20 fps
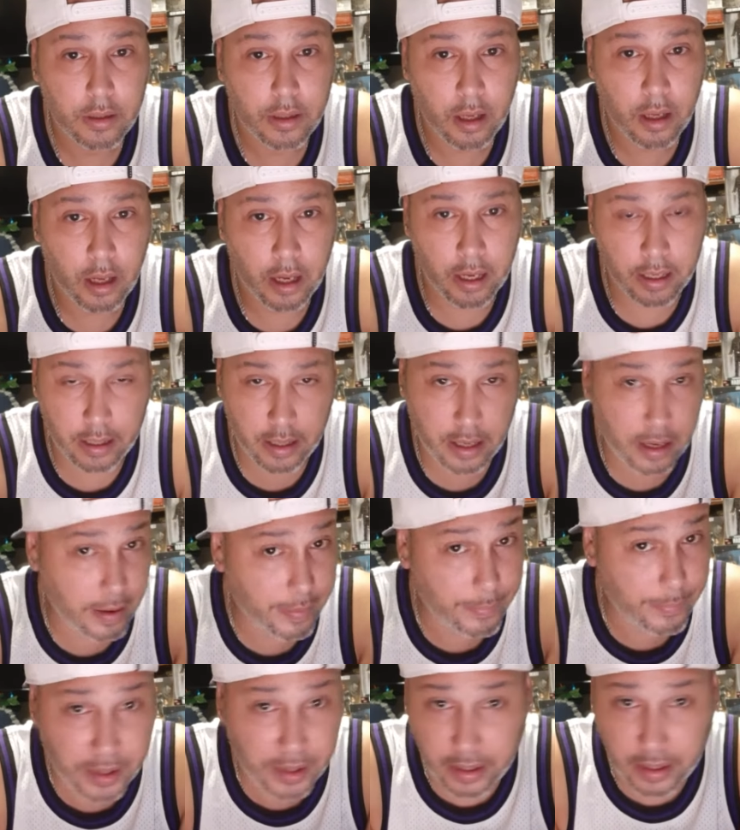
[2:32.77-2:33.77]
And I
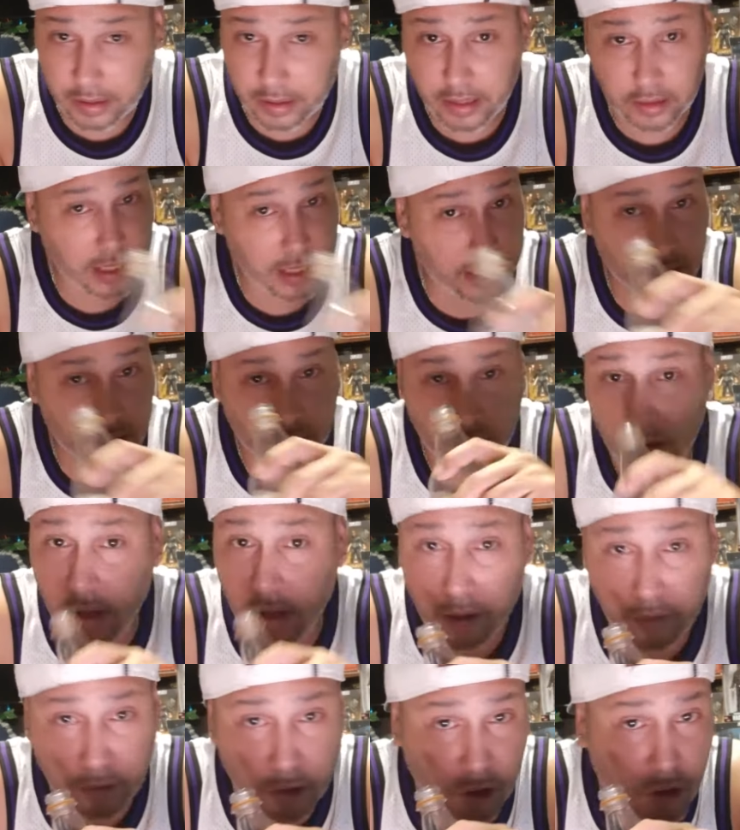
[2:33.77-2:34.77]
mean, and they said there's
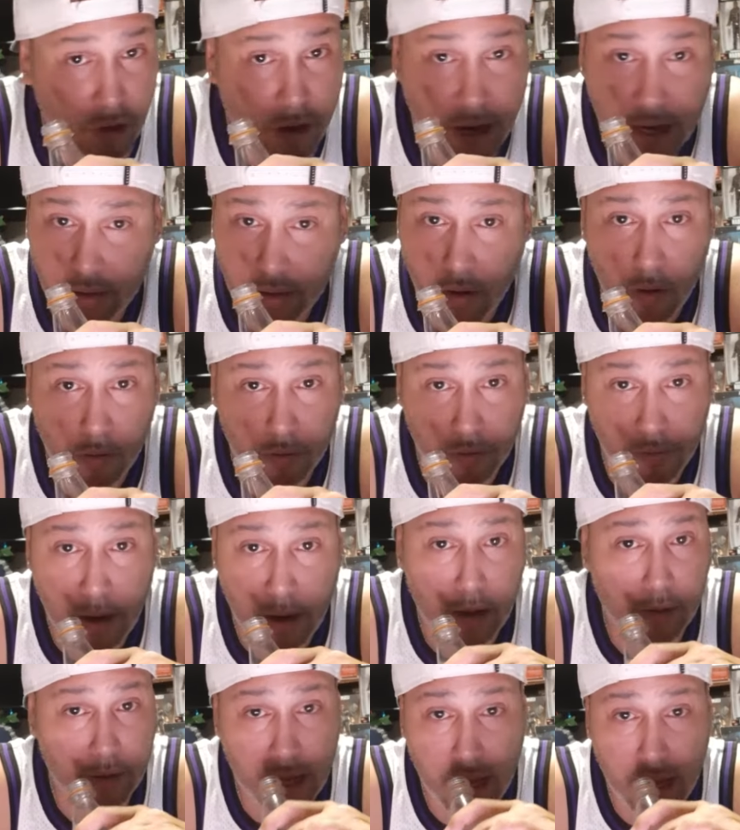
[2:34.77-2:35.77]
another strand going
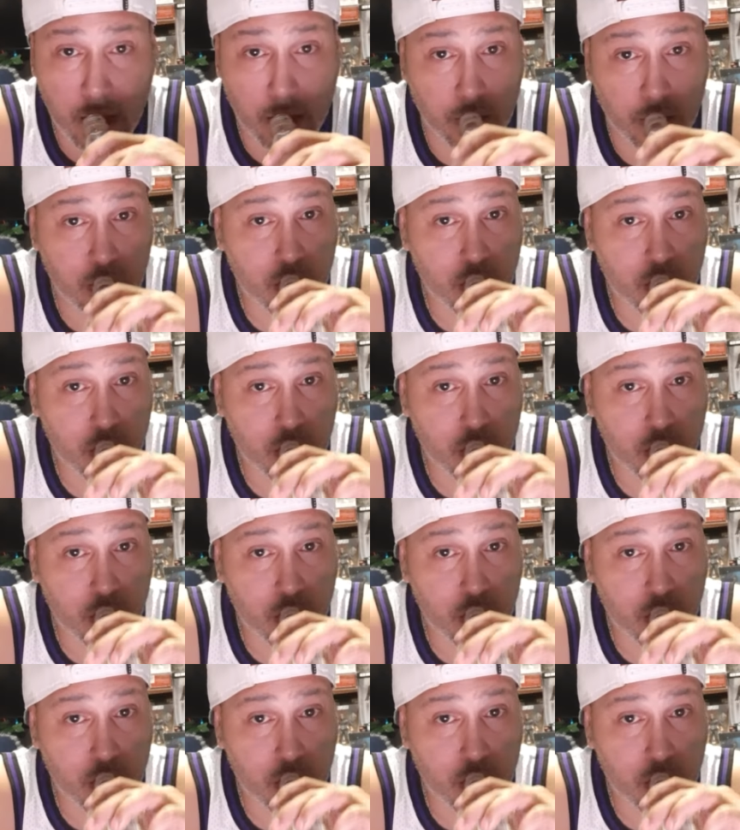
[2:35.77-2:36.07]
around now.